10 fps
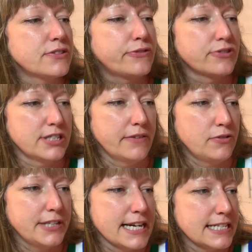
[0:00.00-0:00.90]
for several
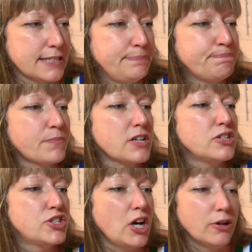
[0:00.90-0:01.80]
days.
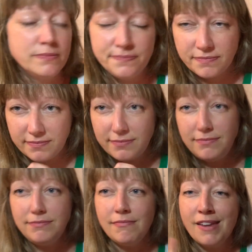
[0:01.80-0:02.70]
So
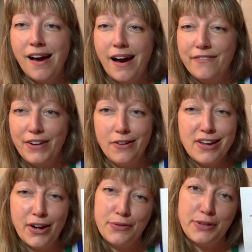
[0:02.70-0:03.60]
I very
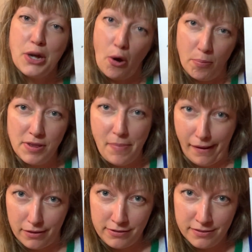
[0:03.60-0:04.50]
carefully opened the
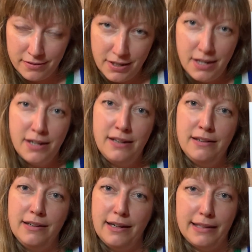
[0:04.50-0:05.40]
bottle.
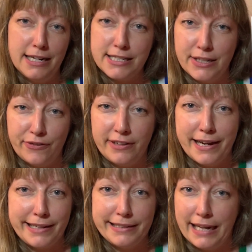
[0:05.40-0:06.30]
I let it sit for
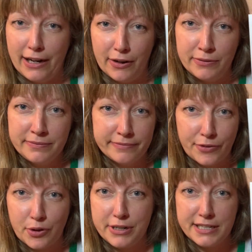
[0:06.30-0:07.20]
like, I don't know,
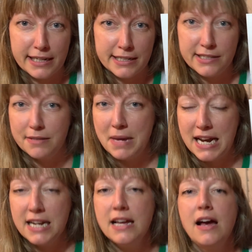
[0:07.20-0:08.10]
30 seconds, a
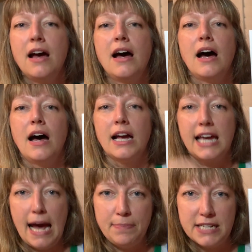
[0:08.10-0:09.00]
minute. I
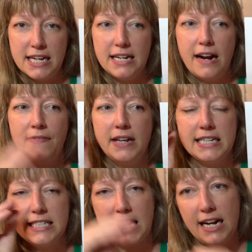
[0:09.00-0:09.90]
capped it, and then I
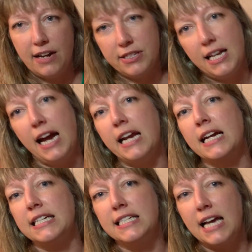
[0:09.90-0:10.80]
set it outside, and
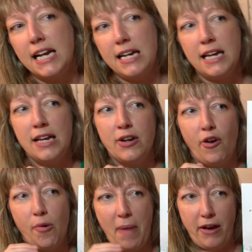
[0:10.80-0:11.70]
I set it in
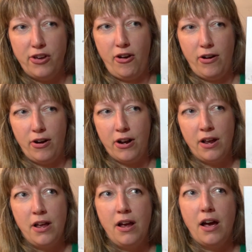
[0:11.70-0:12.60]
our backyard,
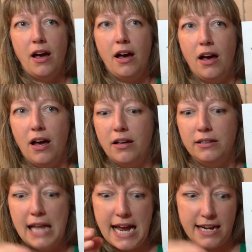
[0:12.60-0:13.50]

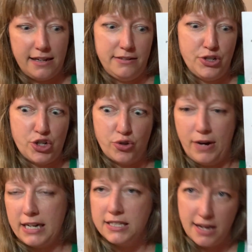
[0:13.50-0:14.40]
like
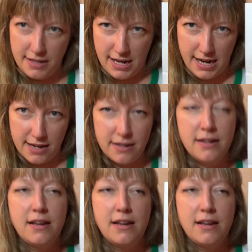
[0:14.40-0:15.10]
direct sunlight.